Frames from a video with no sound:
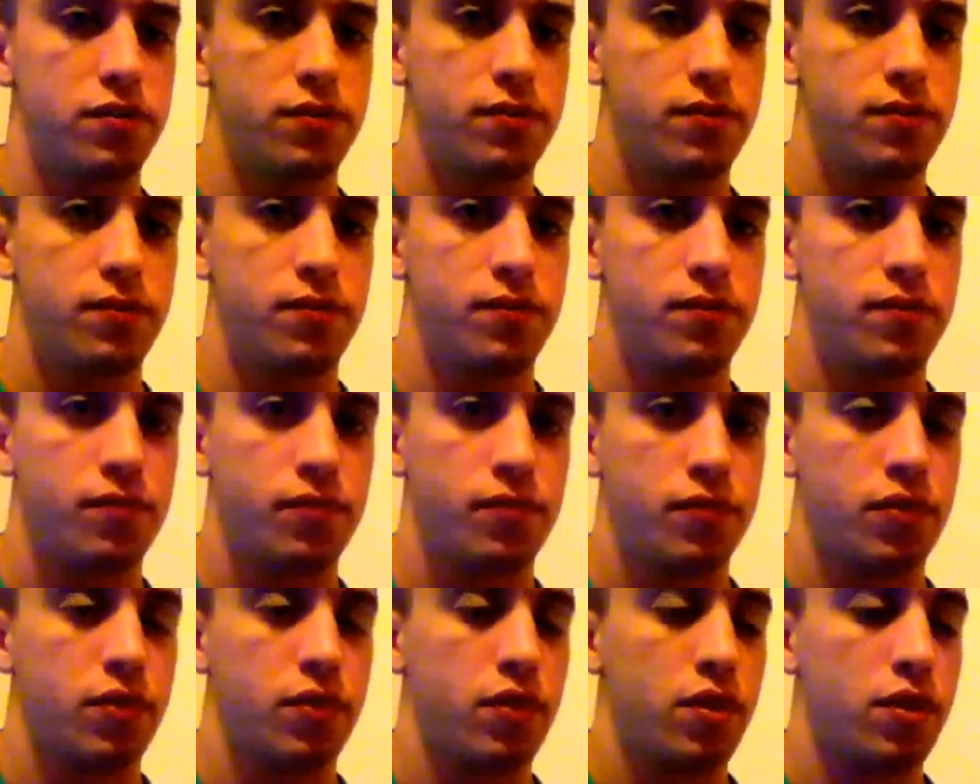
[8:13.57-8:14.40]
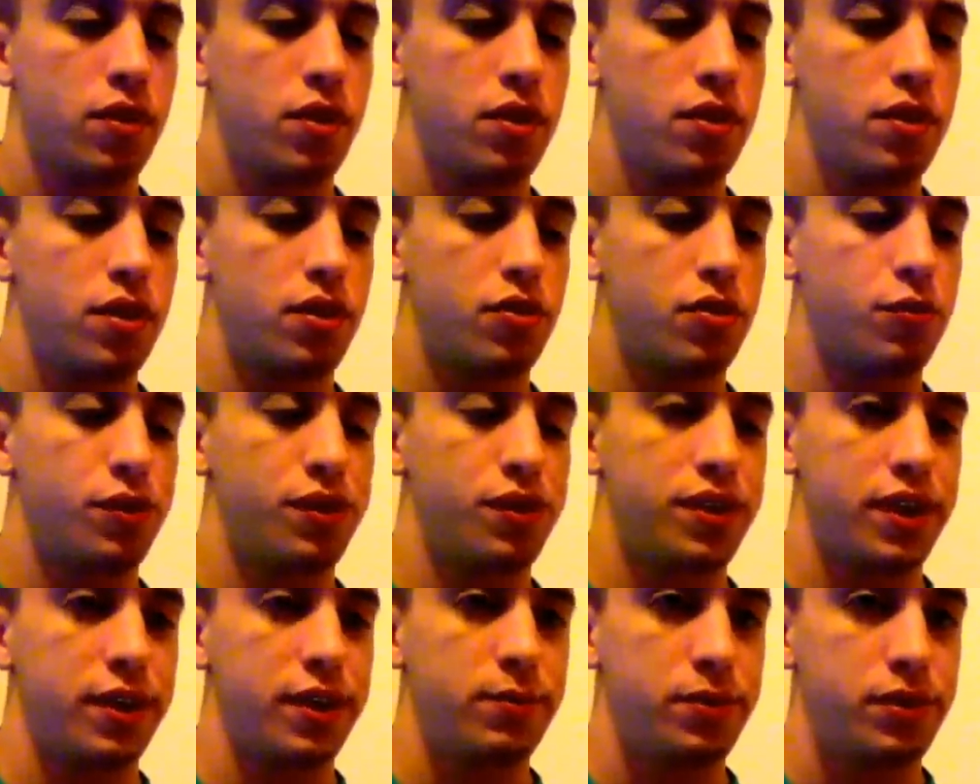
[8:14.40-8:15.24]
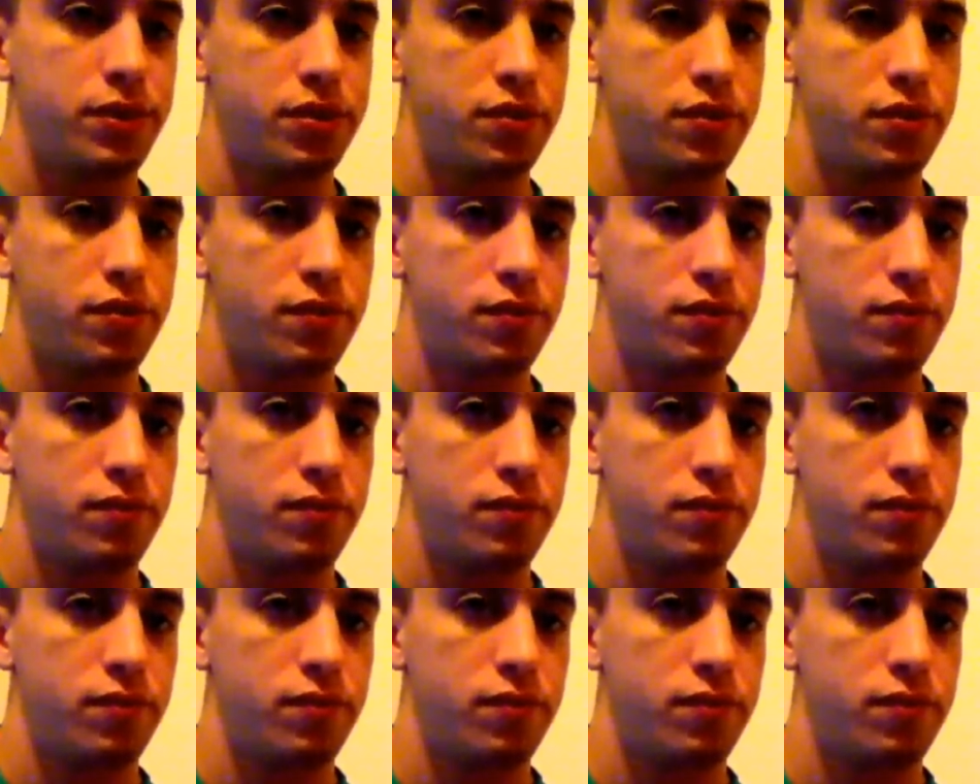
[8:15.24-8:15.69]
Then 3 times.